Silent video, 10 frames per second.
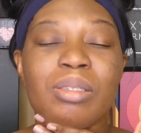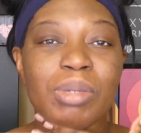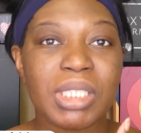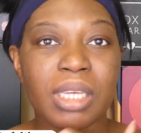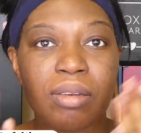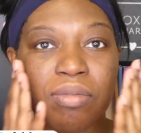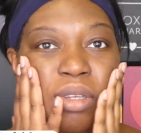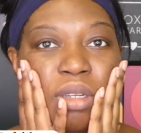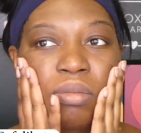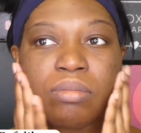does my skin
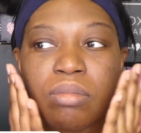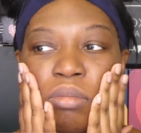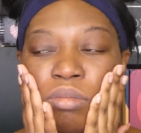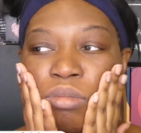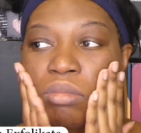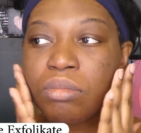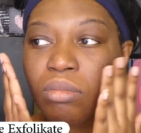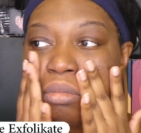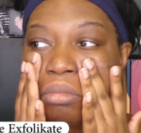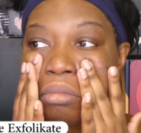feel?
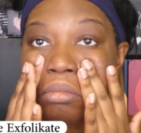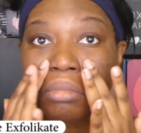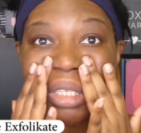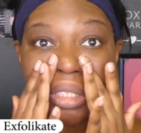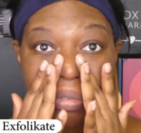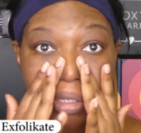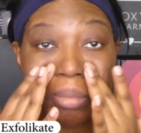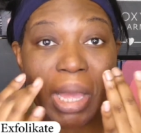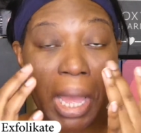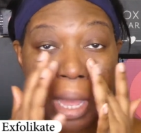Doesn't
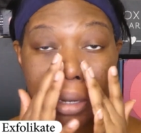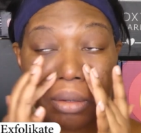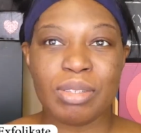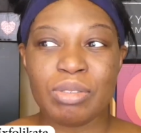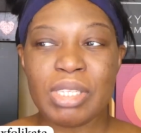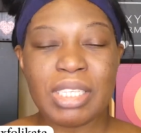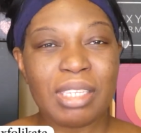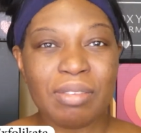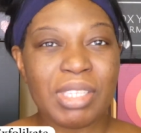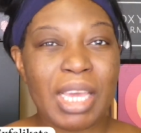feel bad.
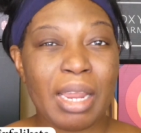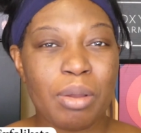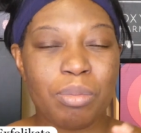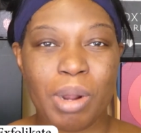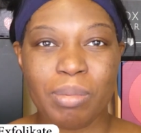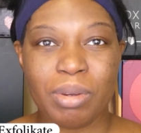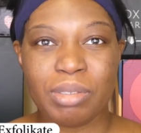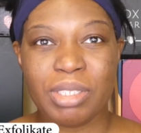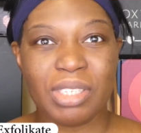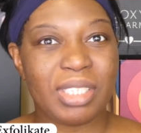Sensitive skin, I would probably
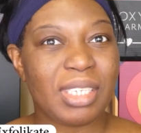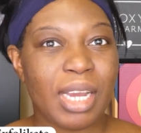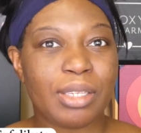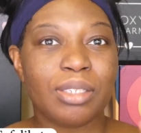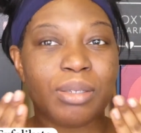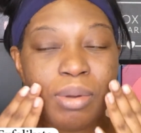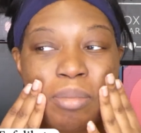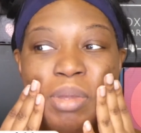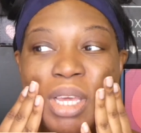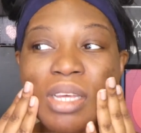suggest not to do
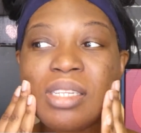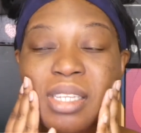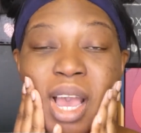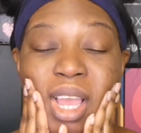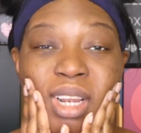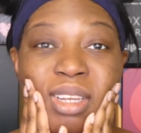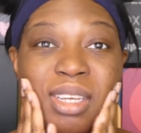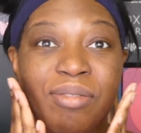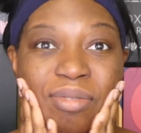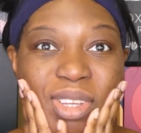it because I
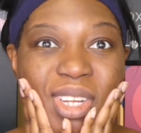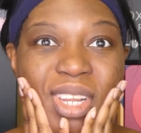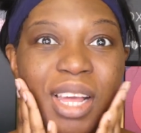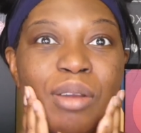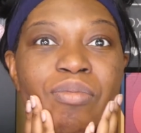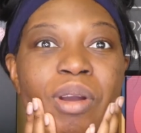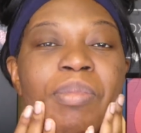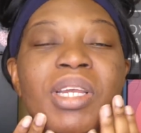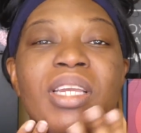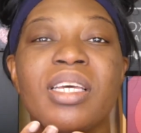did feel it like
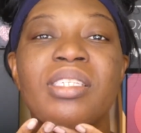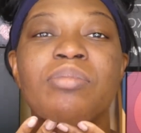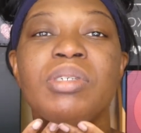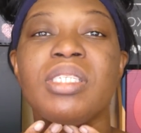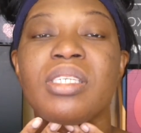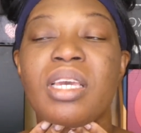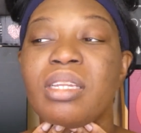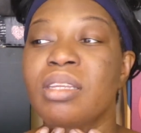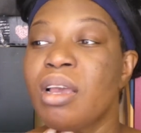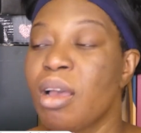rubbing against my
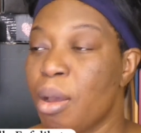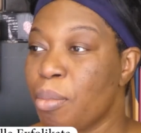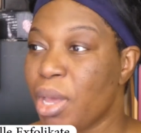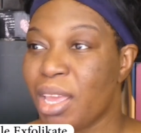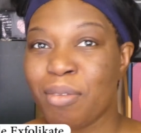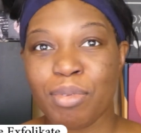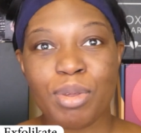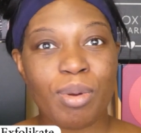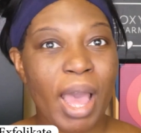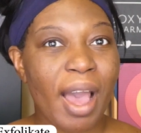skin. But if
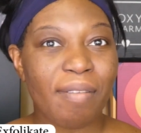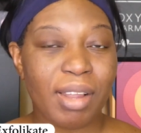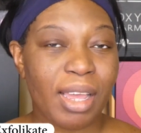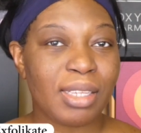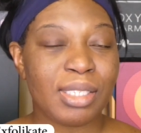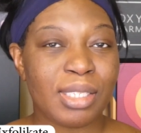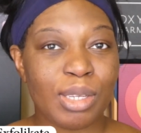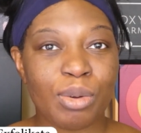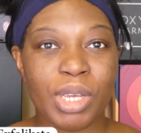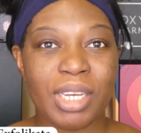you have like
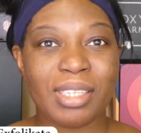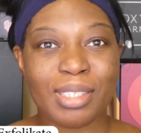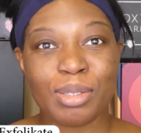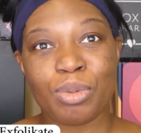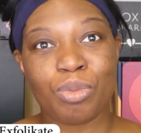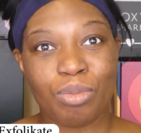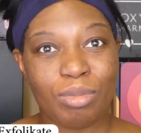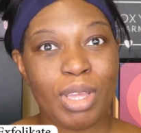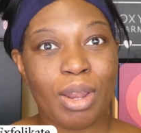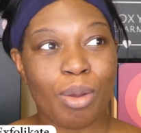serious,
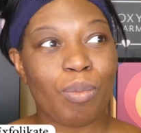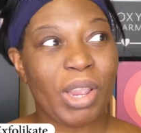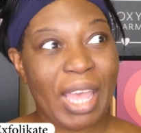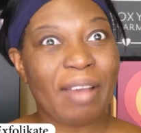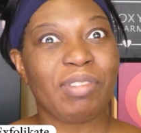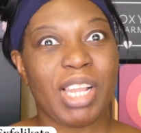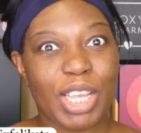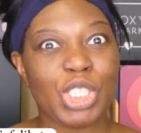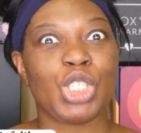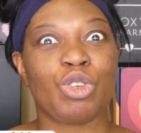you know, where you have to
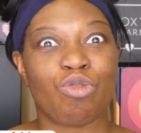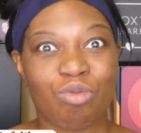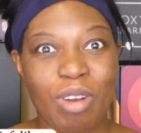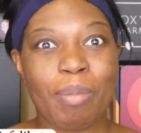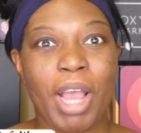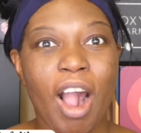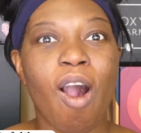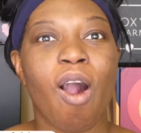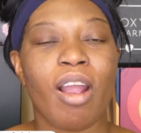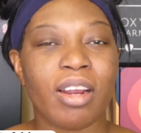like scrub it
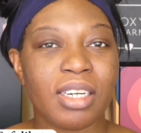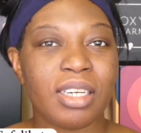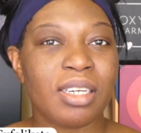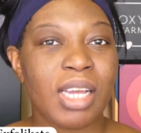hard,